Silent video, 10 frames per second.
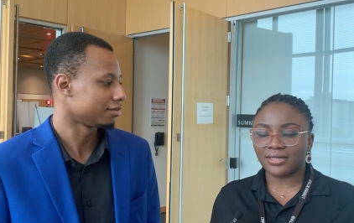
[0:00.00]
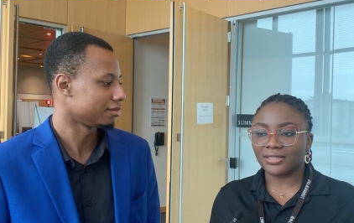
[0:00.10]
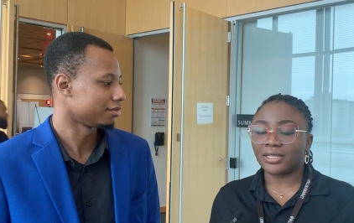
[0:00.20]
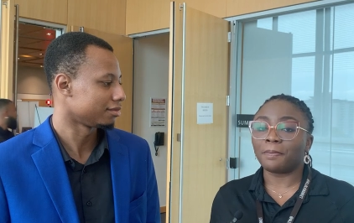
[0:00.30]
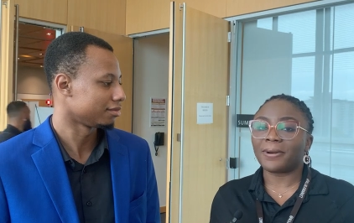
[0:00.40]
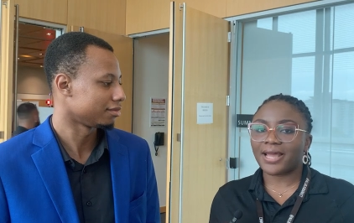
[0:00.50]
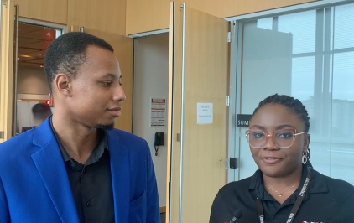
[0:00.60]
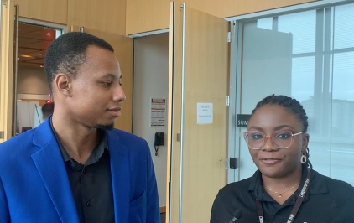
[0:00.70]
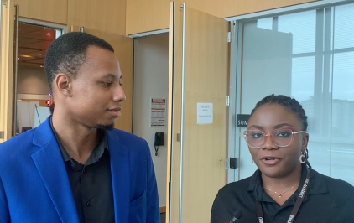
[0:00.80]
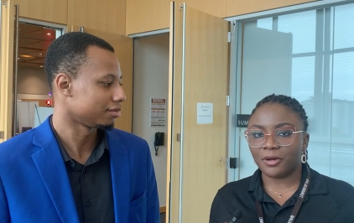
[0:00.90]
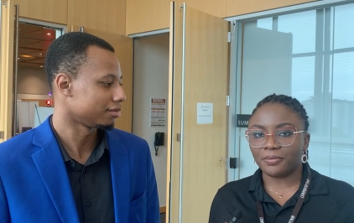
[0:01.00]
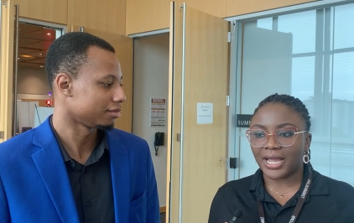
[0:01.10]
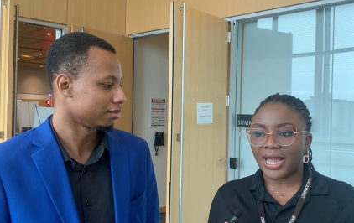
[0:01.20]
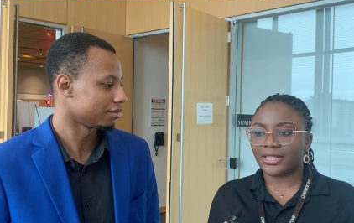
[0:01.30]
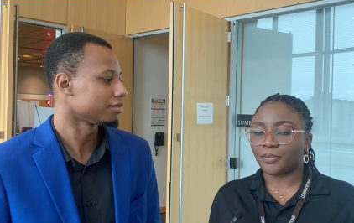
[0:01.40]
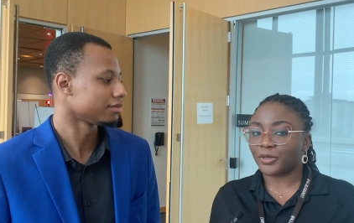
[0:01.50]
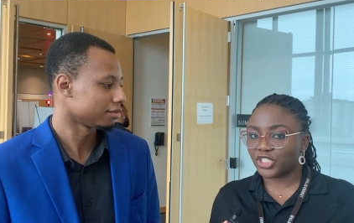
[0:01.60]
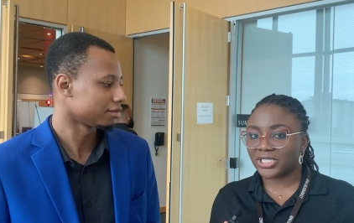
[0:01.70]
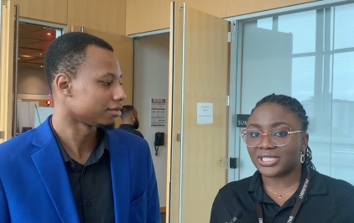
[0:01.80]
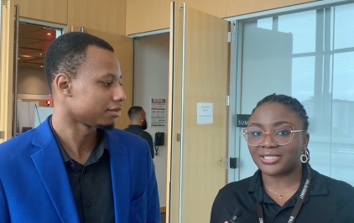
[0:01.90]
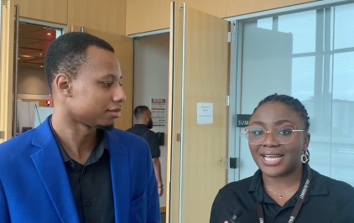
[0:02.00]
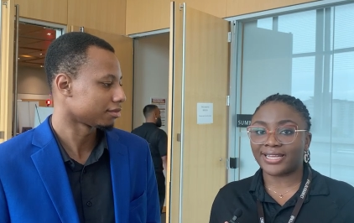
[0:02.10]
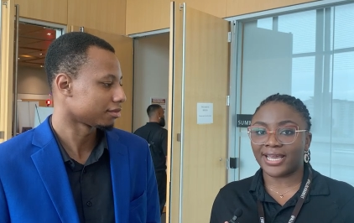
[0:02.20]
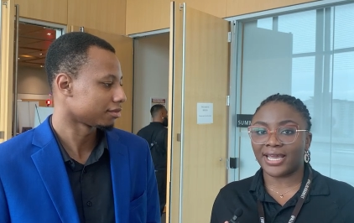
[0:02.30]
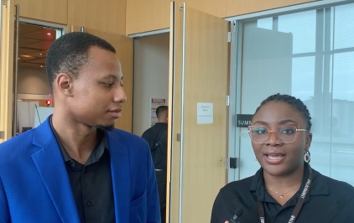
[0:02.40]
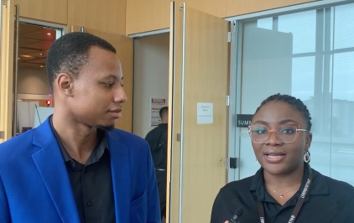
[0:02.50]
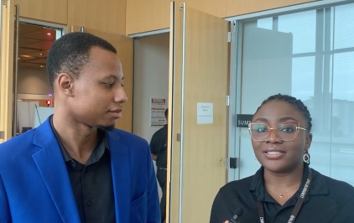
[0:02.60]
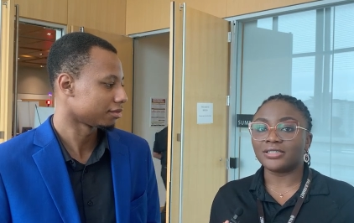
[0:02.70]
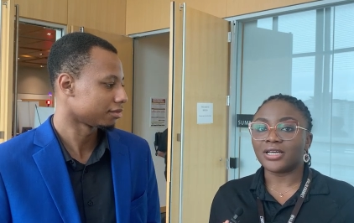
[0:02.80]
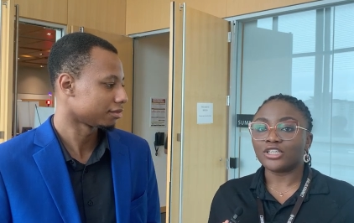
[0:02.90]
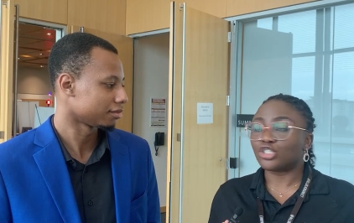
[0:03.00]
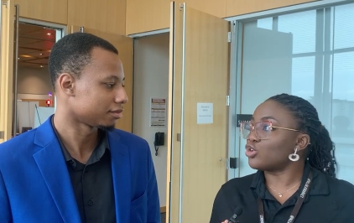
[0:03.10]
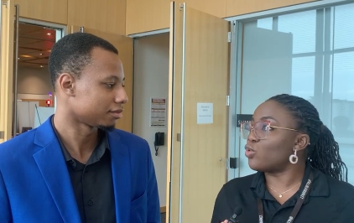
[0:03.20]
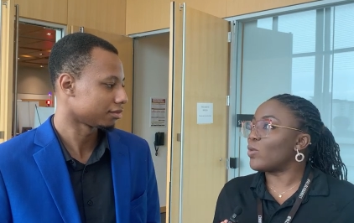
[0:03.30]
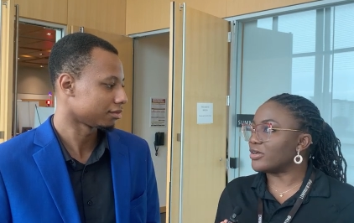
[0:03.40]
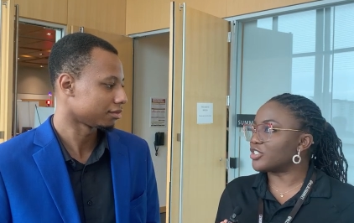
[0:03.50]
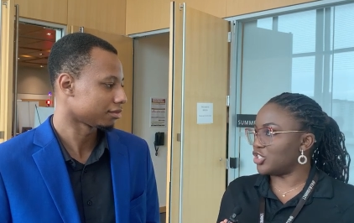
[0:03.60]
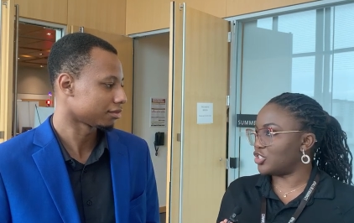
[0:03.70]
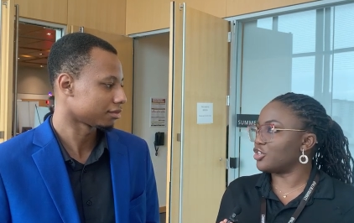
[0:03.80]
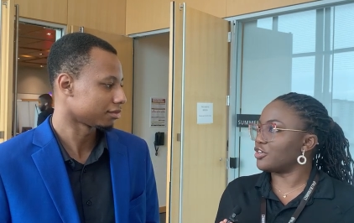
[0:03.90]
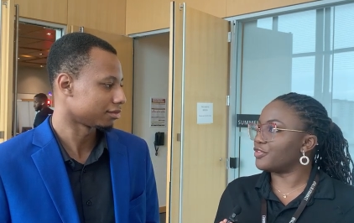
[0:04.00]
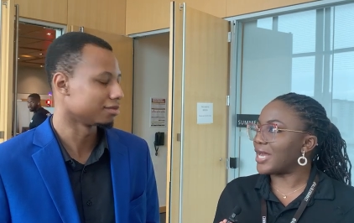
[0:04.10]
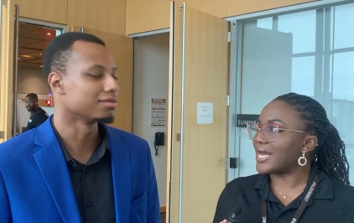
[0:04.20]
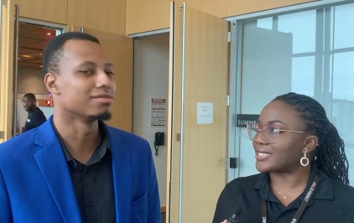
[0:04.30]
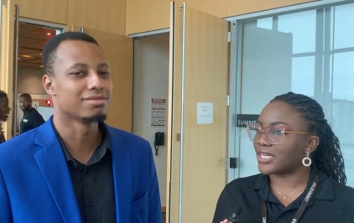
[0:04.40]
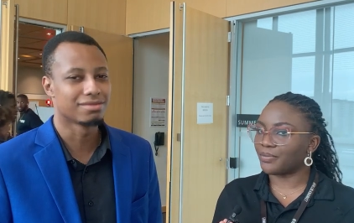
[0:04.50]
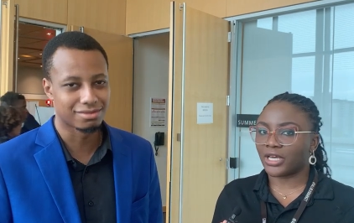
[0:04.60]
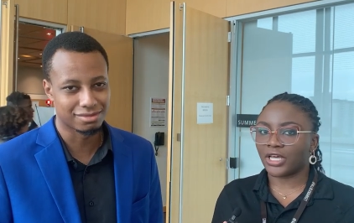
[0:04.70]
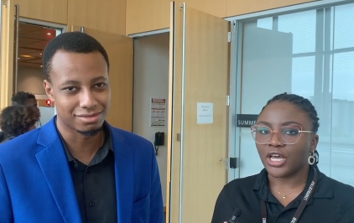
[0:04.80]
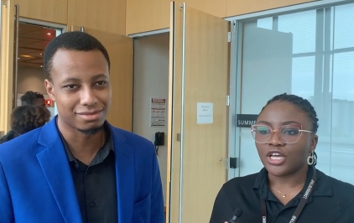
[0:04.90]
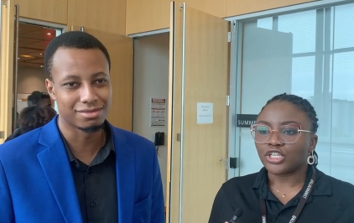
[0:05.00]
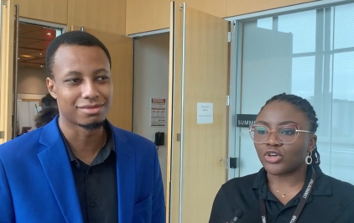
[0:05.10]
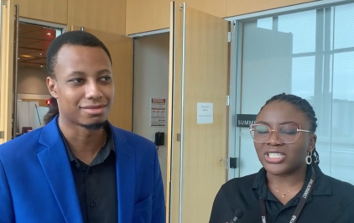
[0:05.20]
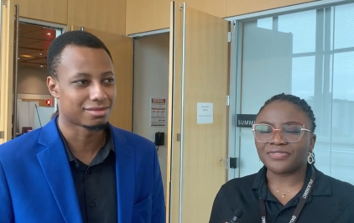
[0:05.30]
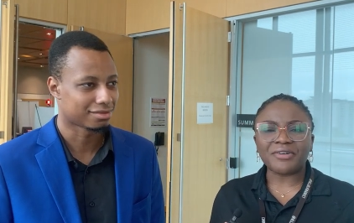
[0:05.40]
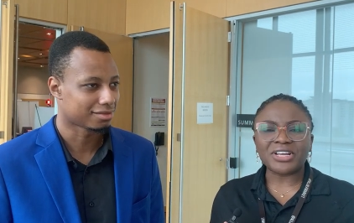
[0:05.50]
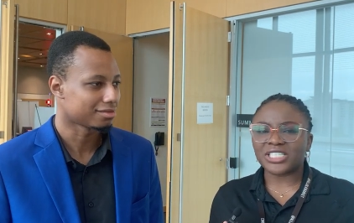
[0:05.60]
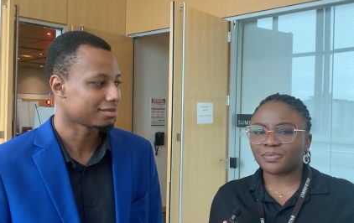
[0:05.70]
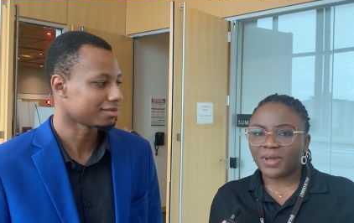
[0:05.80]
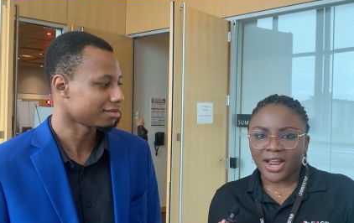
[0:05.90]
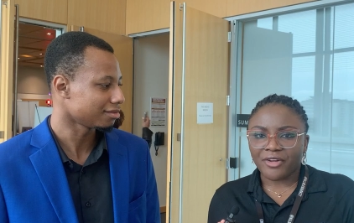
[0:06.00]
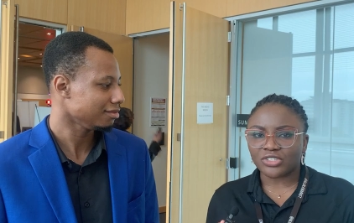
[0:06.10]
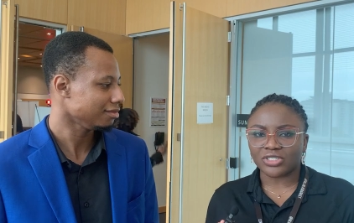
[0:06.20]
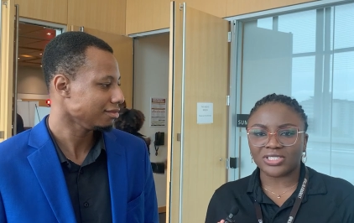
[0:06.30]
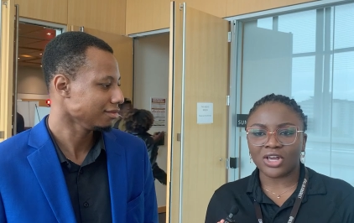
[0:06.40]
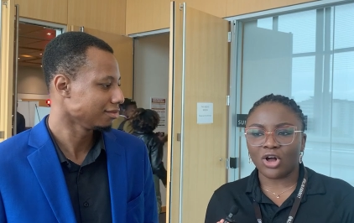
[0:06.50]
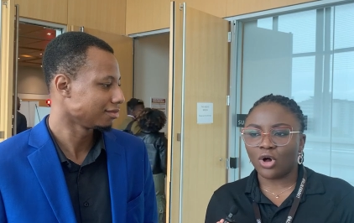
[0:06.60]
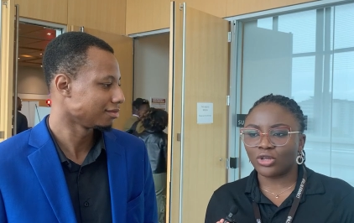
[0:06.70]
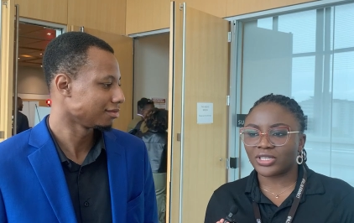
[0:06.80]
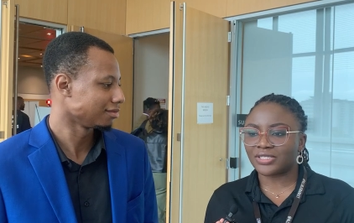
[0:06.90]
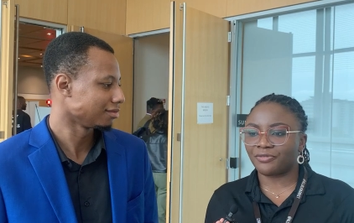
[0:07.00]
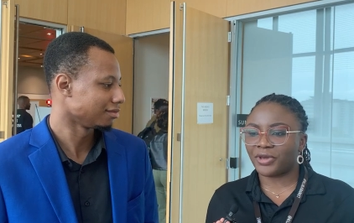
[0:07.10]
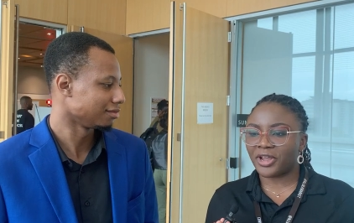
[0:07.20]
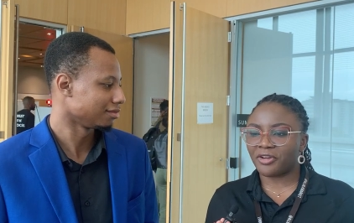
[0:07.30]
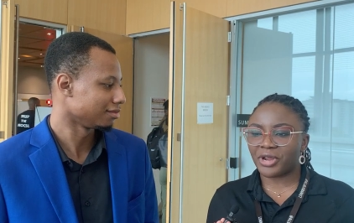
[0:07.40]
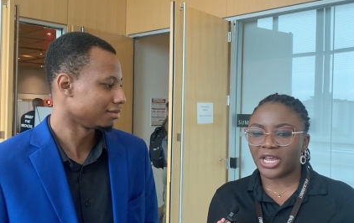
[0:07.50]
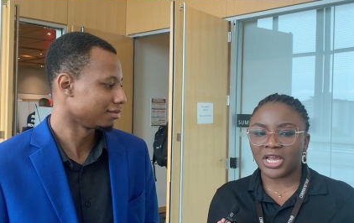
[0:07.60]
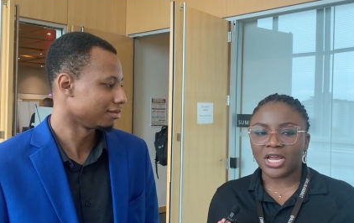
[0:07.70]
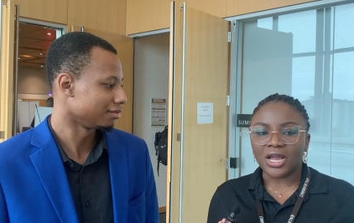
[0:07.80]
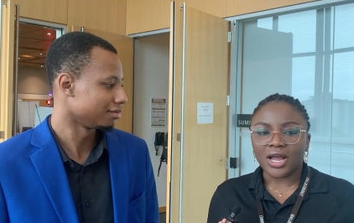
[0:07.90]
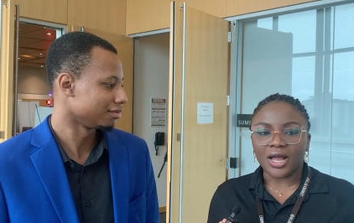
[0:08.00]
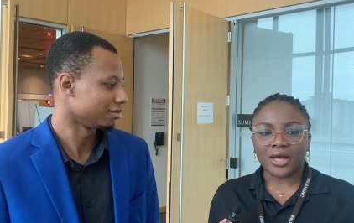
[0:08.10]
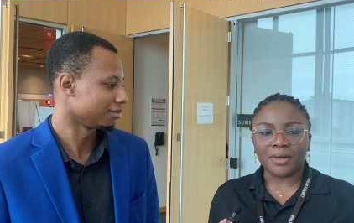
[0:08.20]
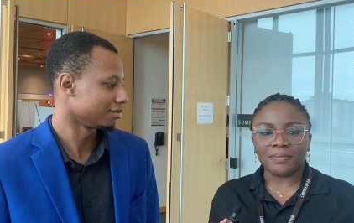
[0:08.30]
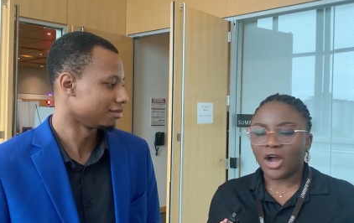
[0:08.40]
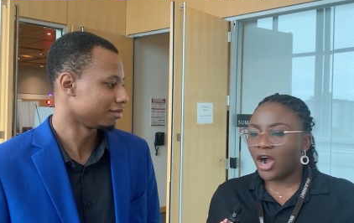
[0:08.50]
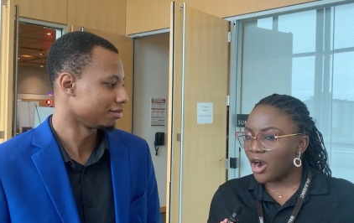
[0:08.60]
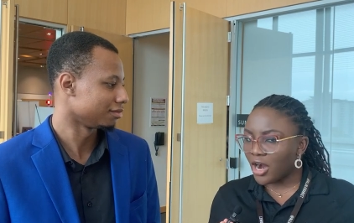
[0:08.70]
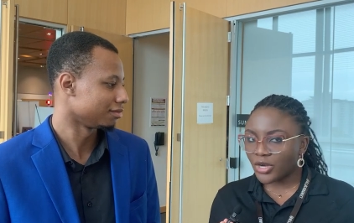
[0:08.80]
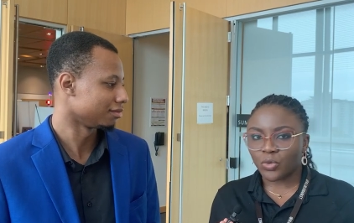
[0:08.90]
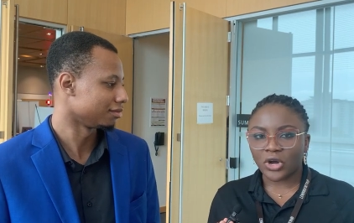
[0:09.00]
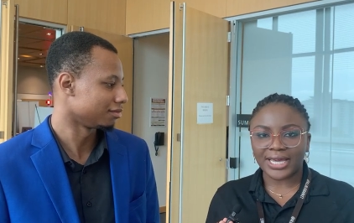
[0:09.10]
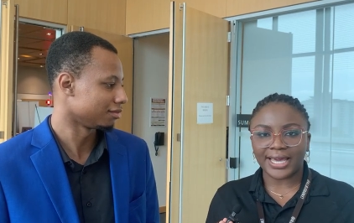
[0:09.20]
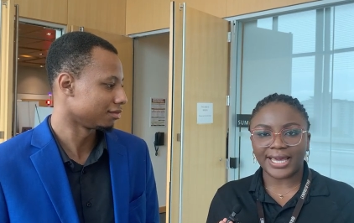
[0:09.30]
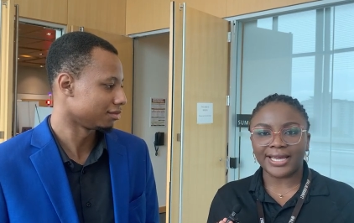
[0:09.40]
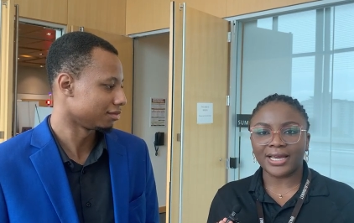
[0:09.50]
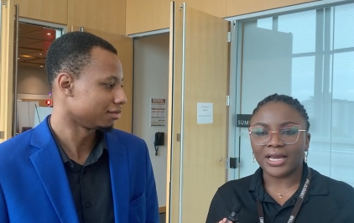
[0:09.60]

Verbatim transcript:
Speaker 1: the platform and the opportunities that they so well deserve, if you ask me. So it's very inspiring to see all these very hardworking,